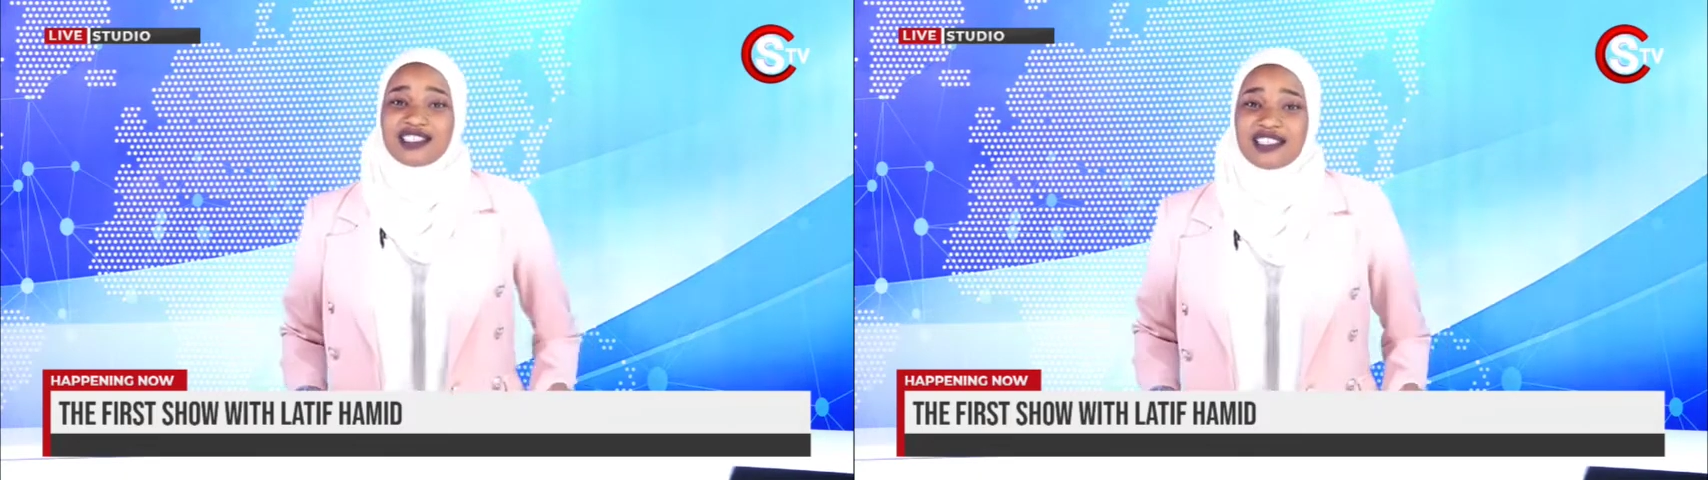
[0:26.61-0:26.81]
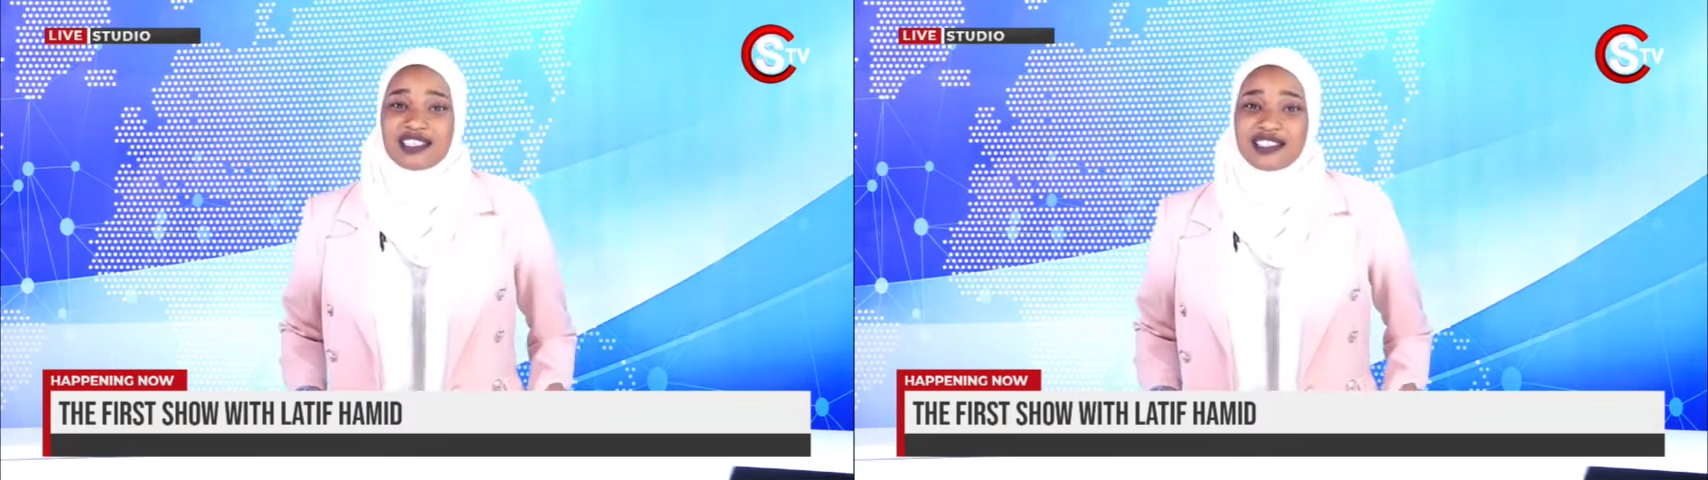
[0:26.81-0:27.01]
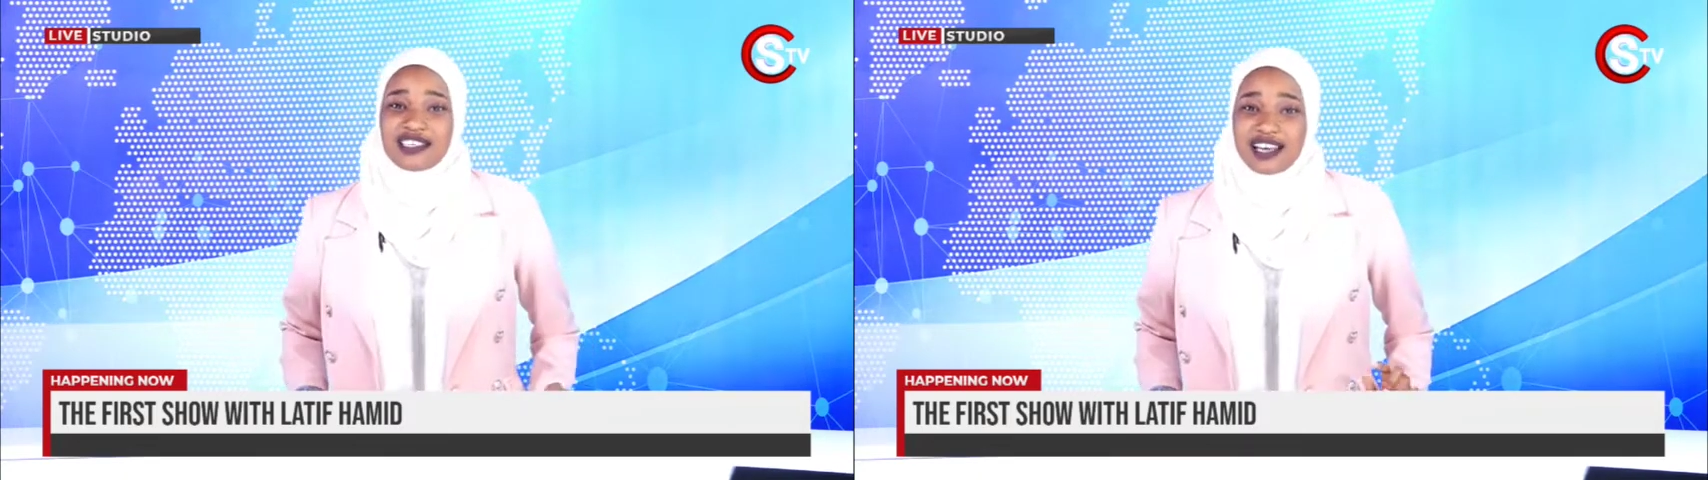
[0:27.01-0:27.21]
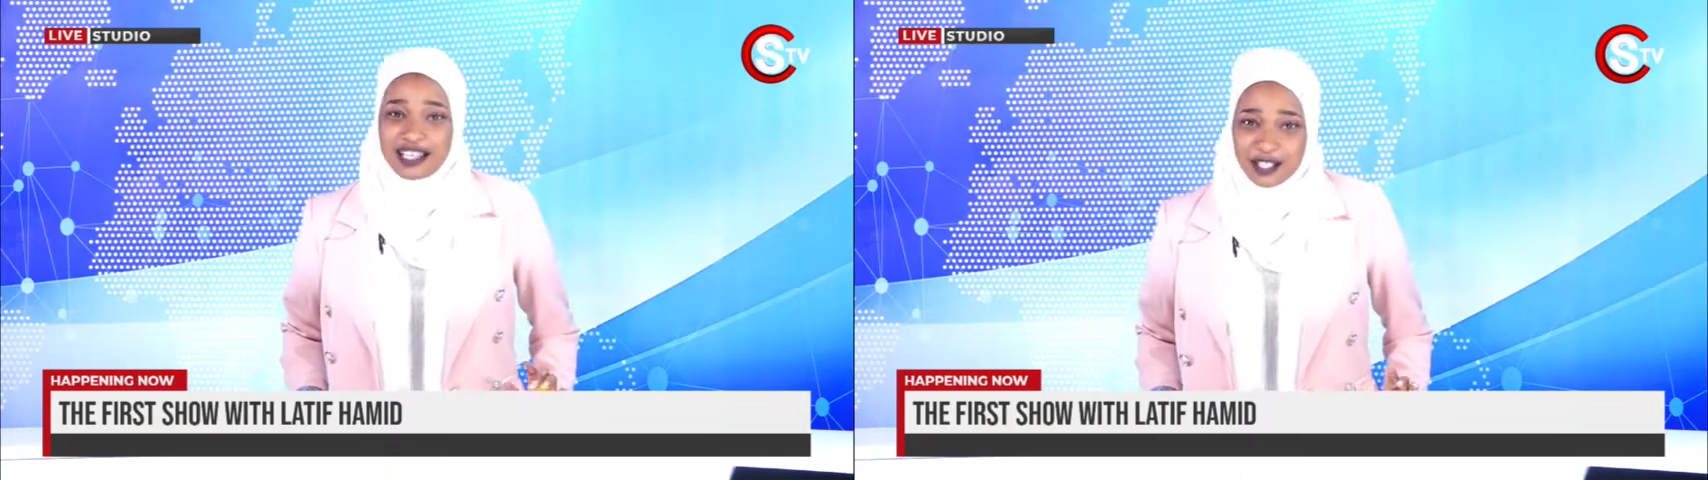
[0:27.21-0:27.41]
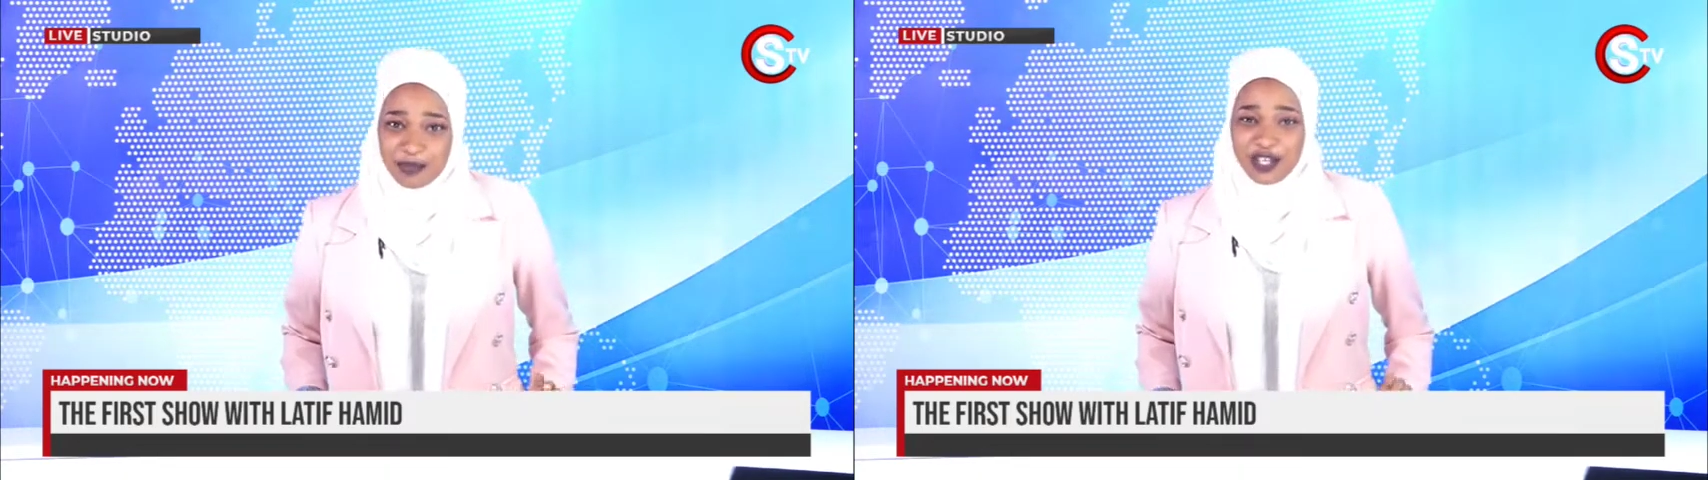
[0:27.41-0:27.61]
this,
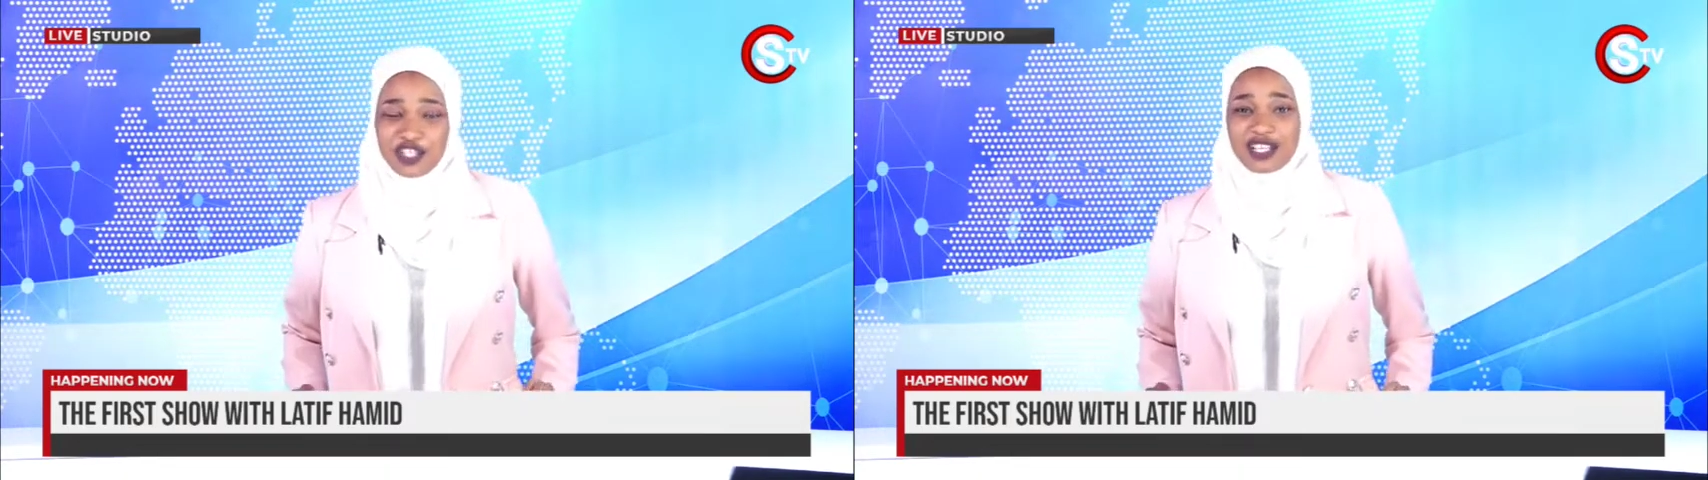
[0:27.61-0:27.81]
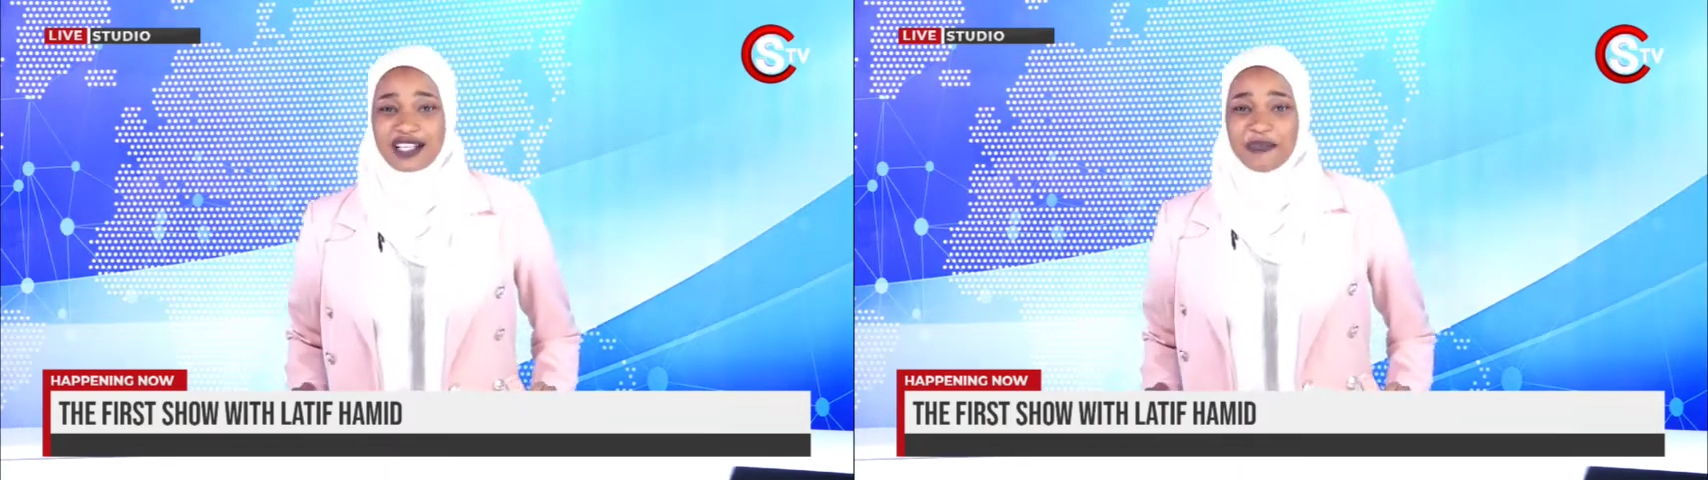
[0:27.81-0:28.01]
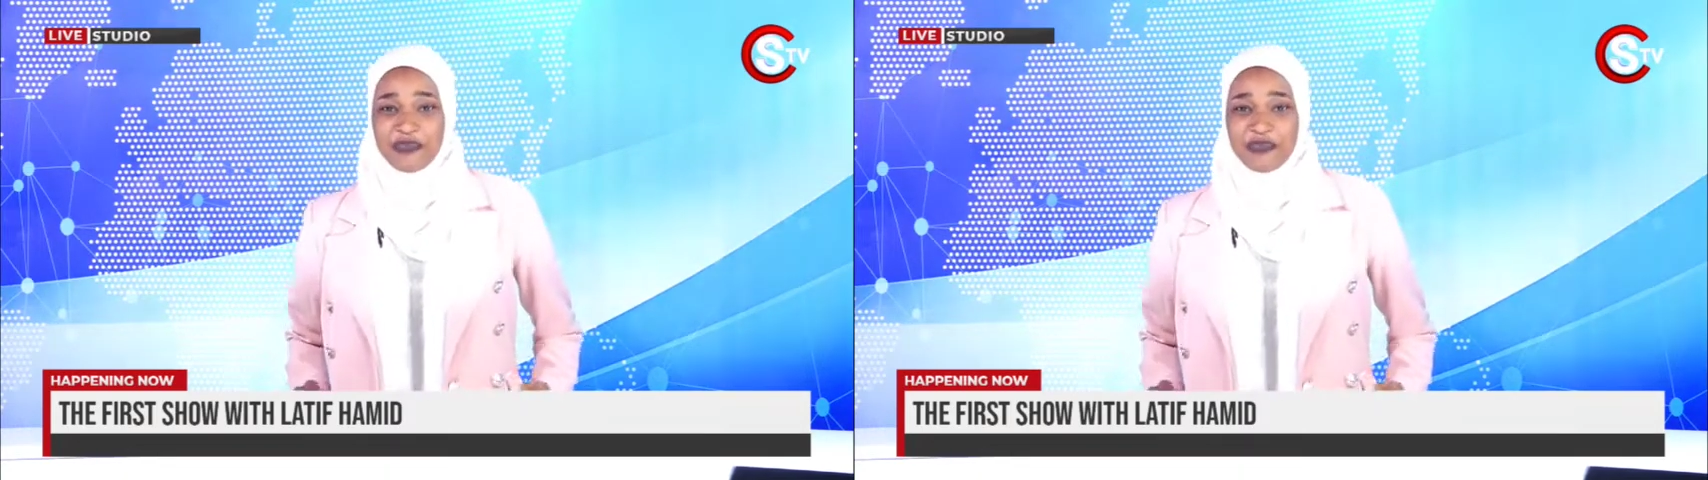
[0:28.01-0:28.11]
especially